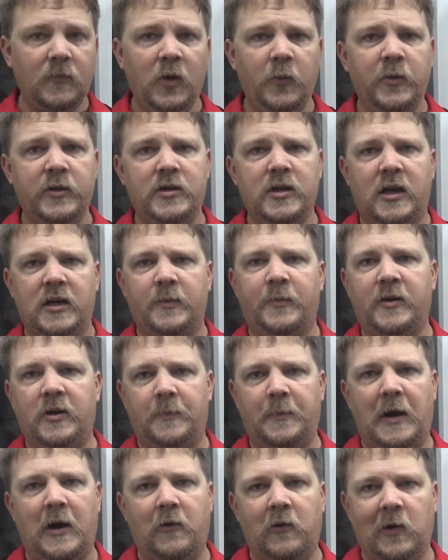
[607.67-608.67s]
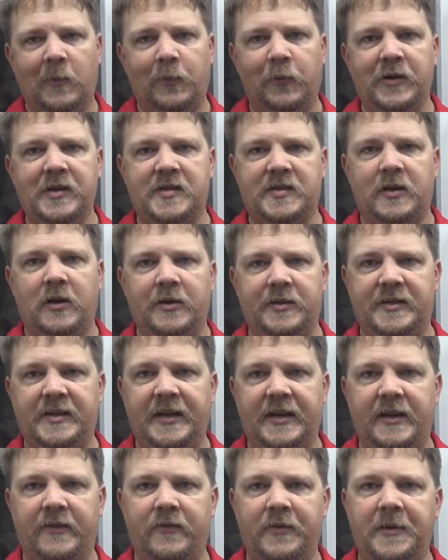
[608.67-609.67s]
We talked about a power-up restart to
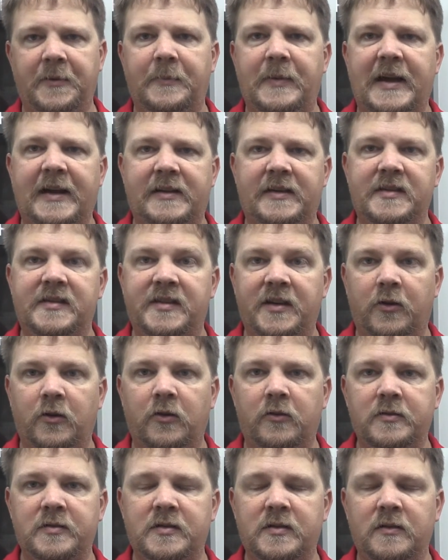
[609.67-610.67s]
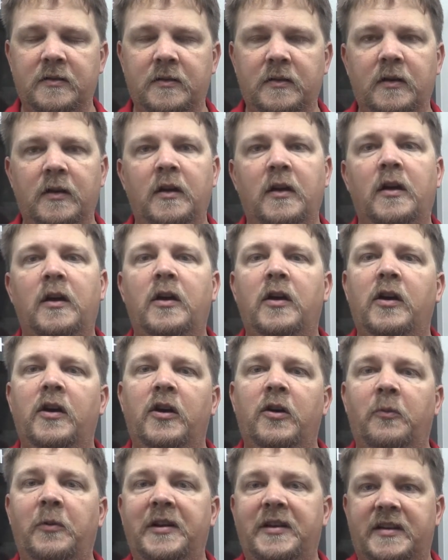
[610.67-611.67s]
get everything back to zeros.
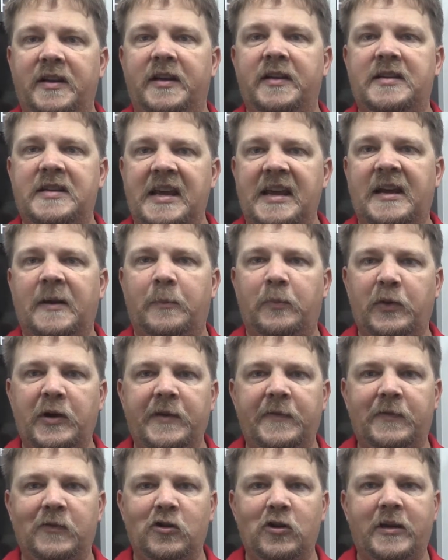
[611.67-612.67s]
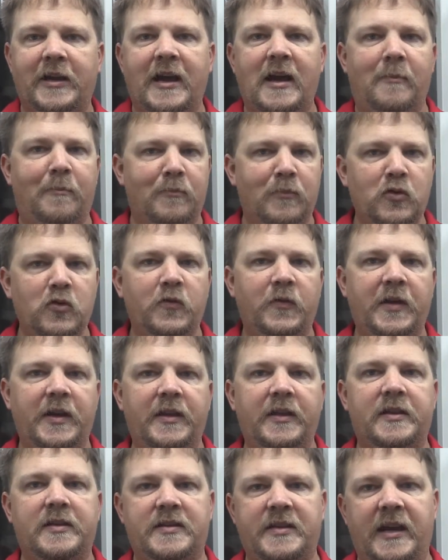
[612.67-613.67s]
We did take a brief look at
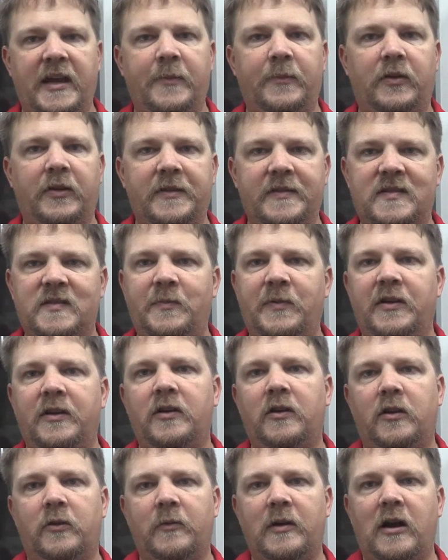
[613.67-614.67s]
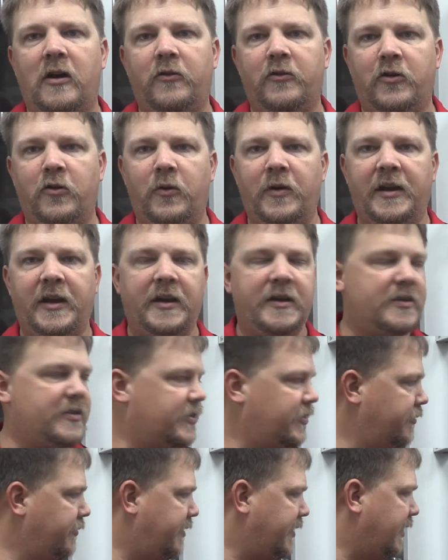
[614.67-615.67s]
moving the table and spindle around, going
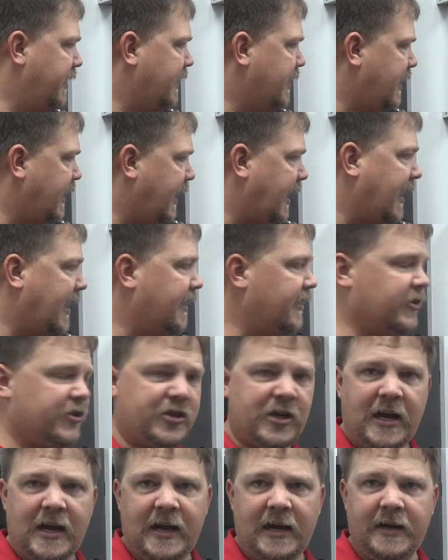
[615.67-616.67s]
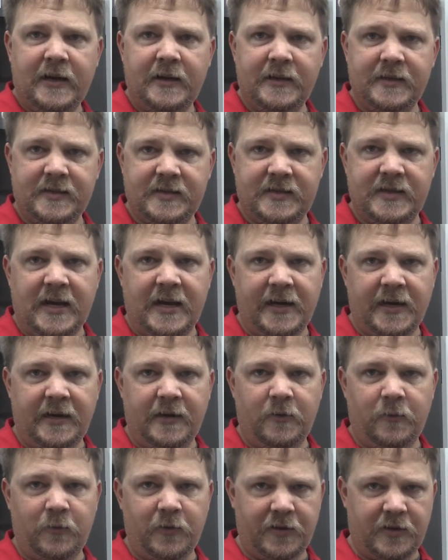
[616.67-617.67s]
into the hand jog setting
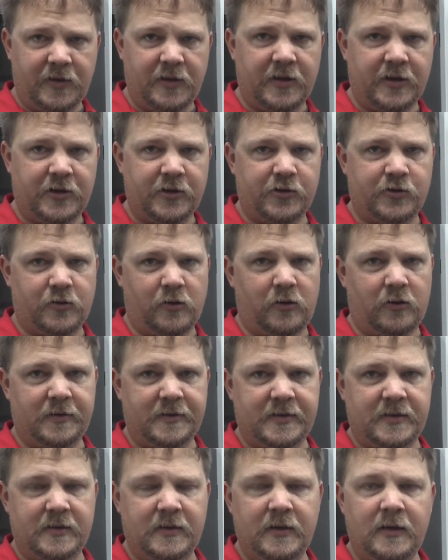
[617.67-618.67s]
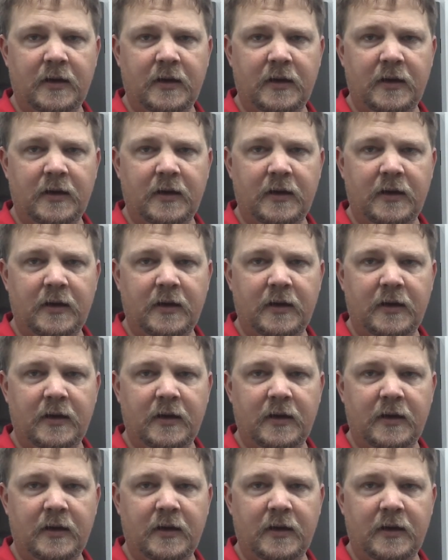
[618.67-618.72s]
within the controls.